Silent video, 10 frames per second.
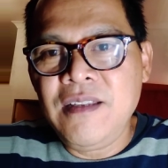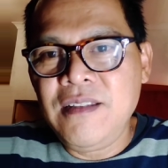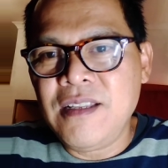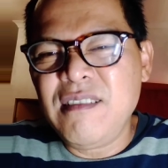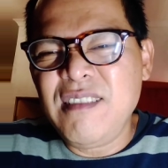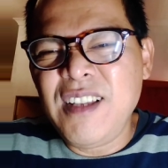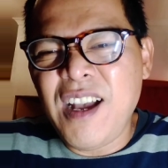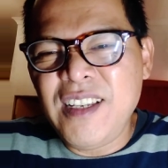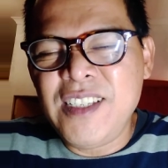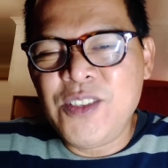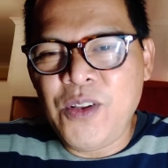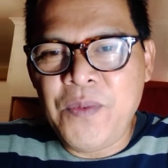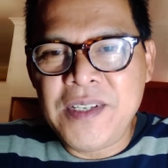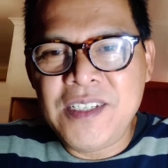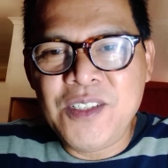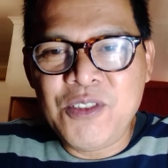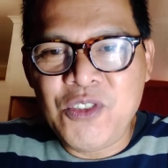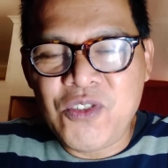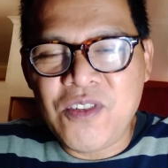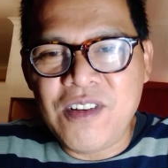That God is always in
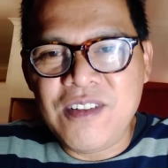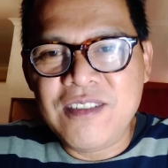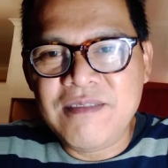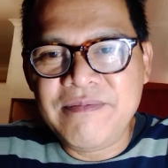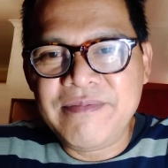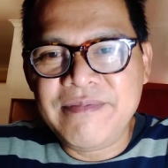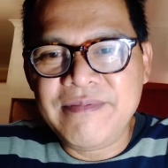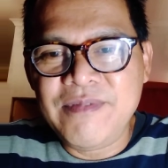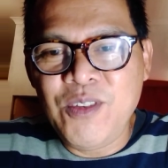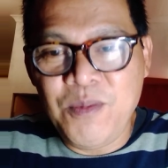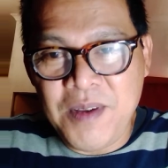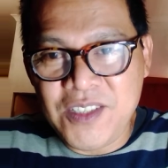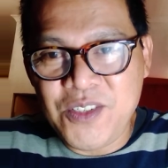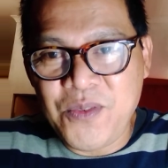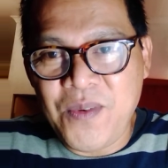control, no matter